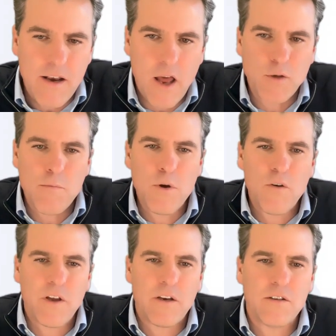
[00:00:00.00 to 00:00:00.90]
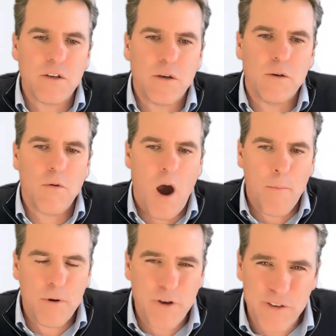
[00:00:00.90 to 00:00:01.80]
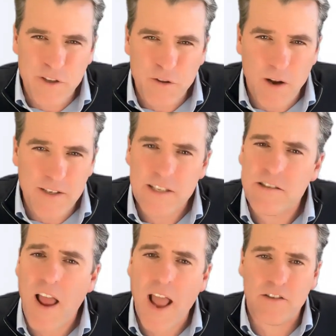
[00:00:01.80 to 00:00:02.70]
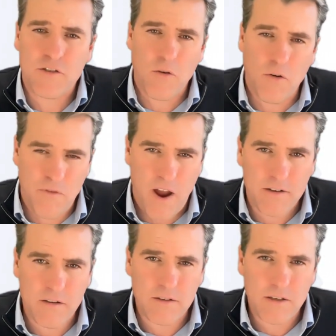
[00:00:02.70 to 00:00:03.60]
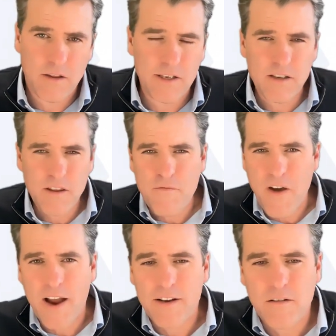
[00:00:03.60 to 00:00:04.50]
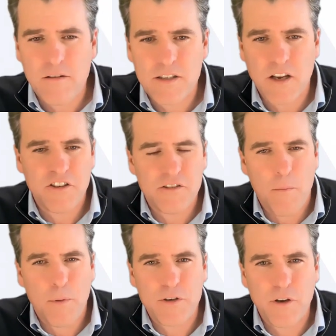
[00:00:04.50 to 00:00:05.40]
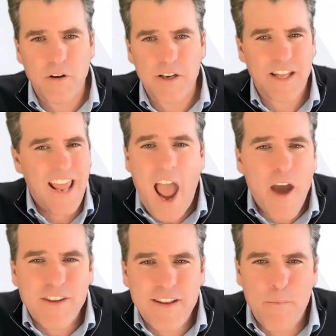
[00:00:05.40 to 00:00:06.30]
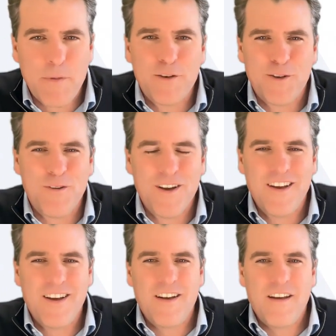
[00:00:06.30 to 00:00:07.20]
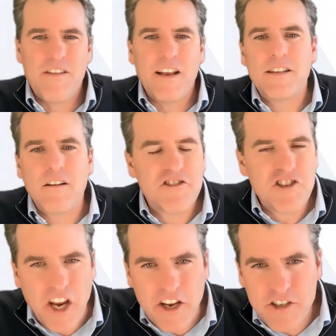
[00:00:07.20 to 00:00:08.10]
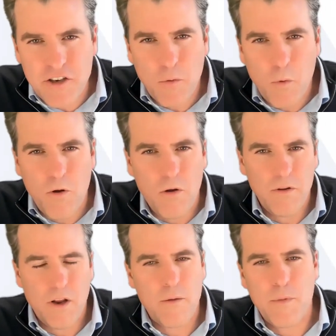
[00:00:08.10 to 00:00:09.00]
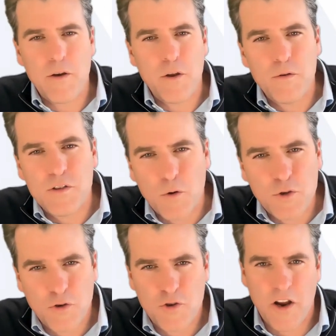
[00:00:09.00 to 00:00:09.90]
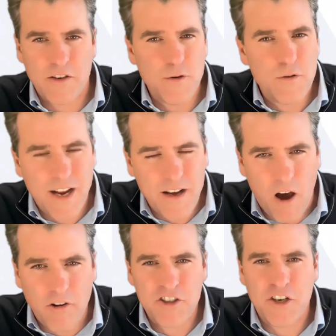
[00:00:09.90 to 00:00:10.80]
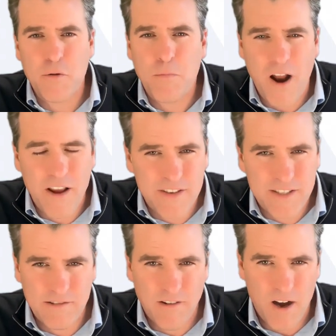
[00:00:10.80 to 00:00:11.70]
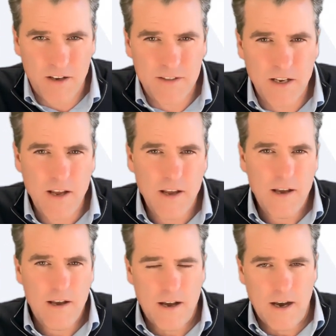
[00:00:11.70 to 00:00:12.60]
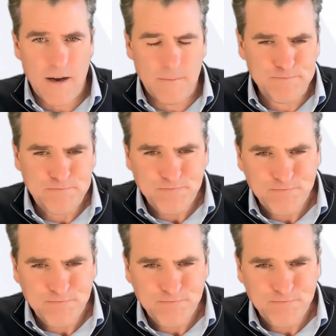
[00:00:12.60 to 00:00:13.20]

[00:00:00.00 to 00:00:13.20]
Now, as we move into opportunities and threats, these are external factors. These are the factors such as opportunities that you have to tap into. Things that are changing in the world. There could be new social trends, new technology, new privacy laws. Today